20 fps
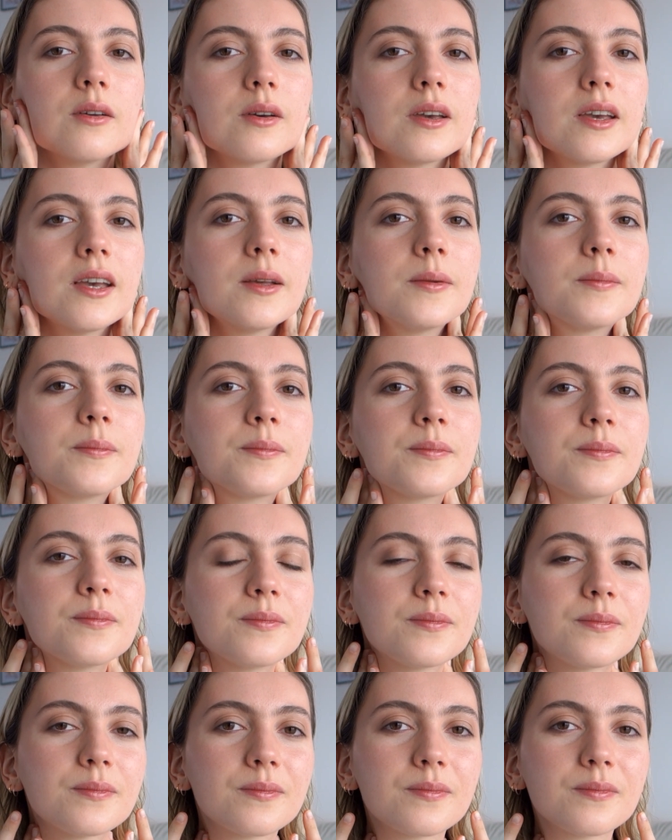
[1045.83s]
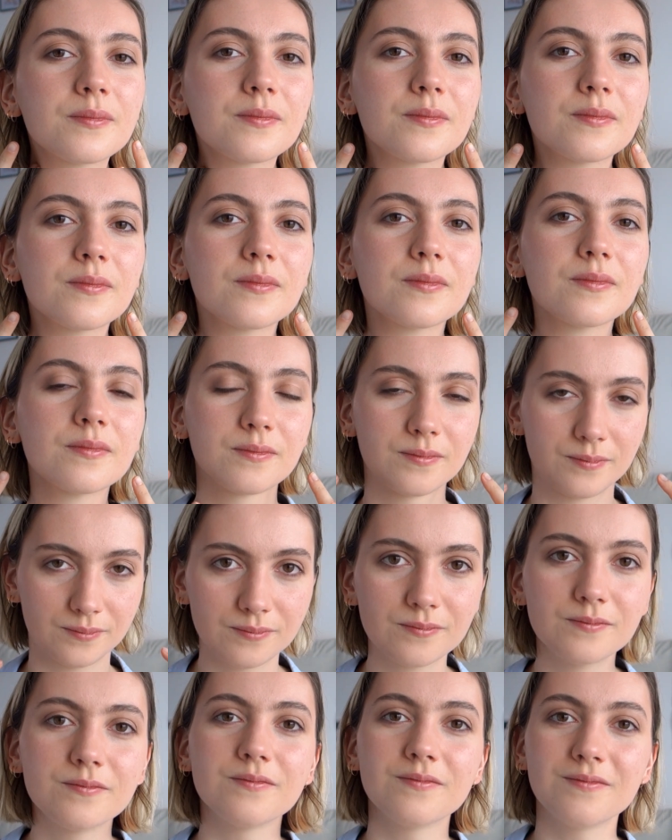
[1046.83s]
okay?
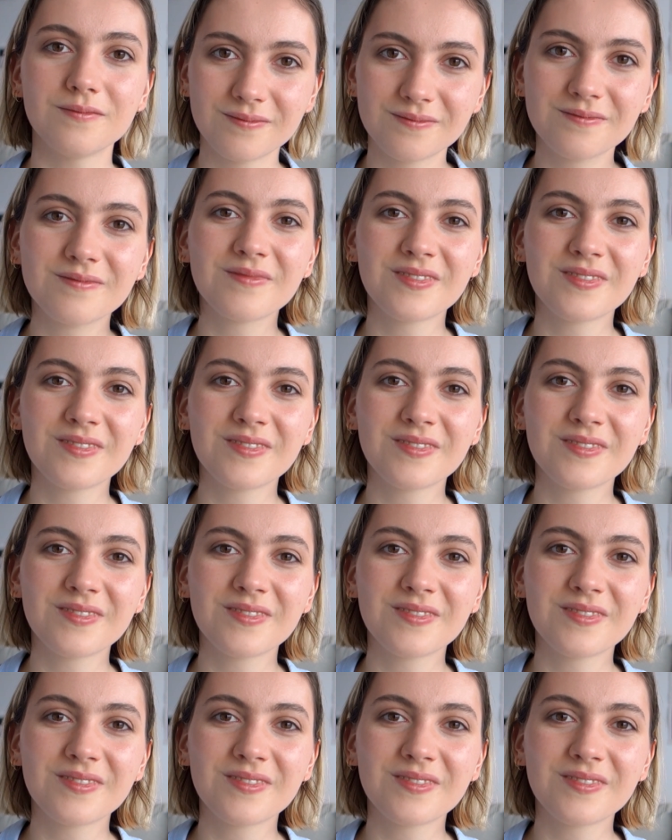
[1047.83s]
Mm-hmm.